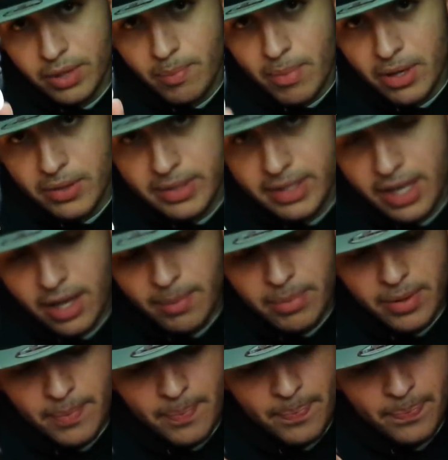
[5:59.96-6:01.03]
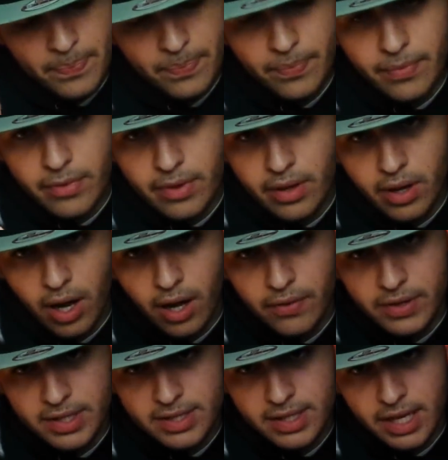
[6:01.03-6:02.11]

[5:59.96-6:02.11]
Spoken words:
it builds up on this